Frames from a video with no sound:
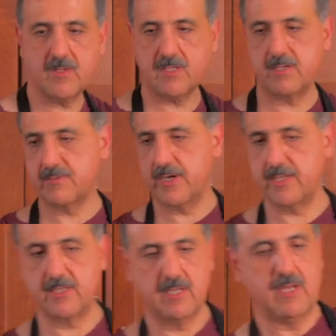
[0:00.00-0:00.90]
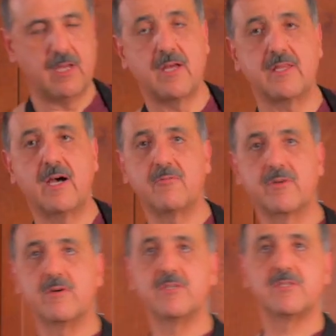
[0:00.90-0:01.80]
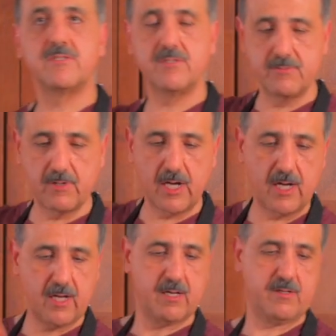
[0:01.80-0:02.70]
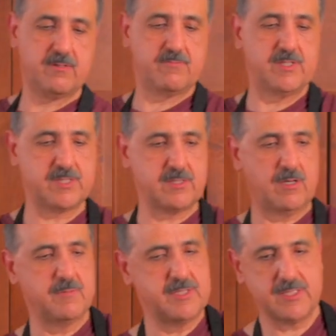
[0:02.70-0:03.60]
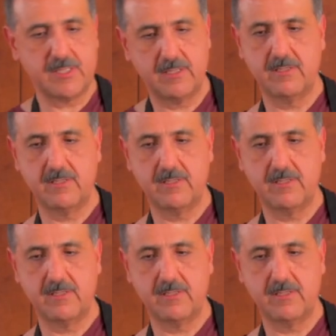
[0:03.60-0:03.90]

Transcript: All right, now we're going to rinse the almonds.